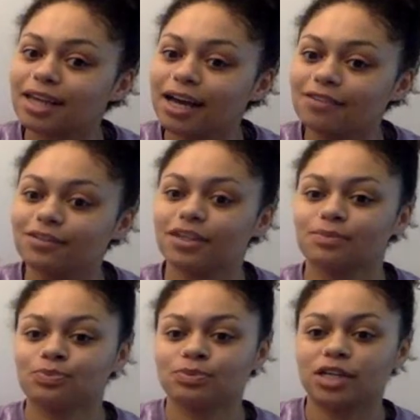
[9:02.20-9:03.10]
live.
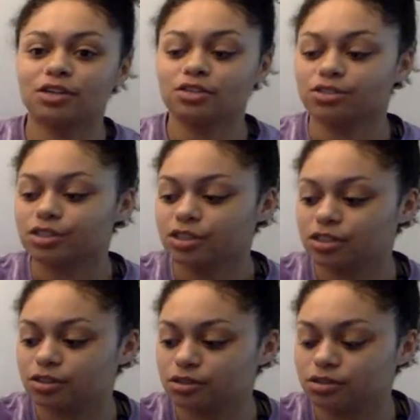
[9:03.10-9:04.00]
I don't usually
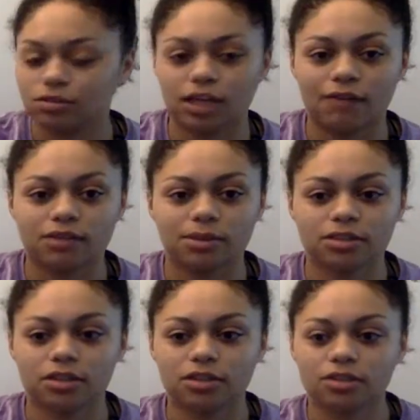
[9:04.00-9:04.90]
just do lives about the
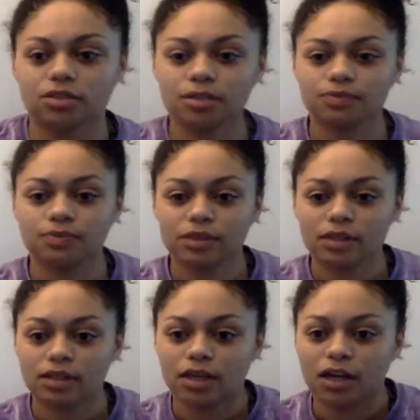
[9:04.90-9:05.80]
dollar store.
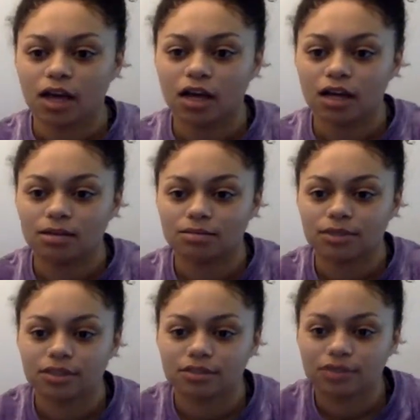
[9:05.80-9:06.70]

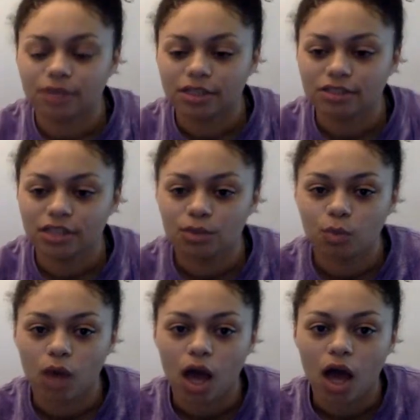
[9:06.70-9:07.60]
Sophie, why'd you say,
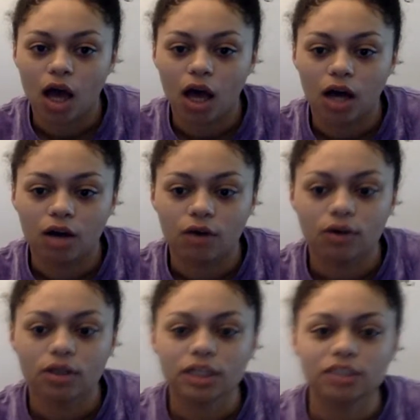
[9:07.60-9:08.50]

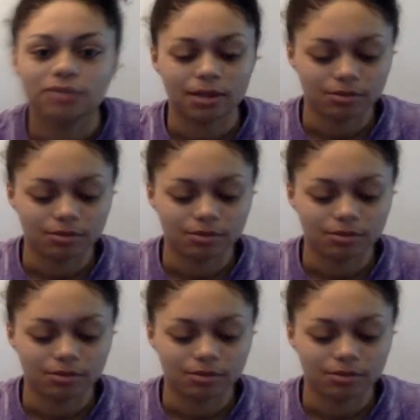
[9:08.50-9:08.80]
wow, because of the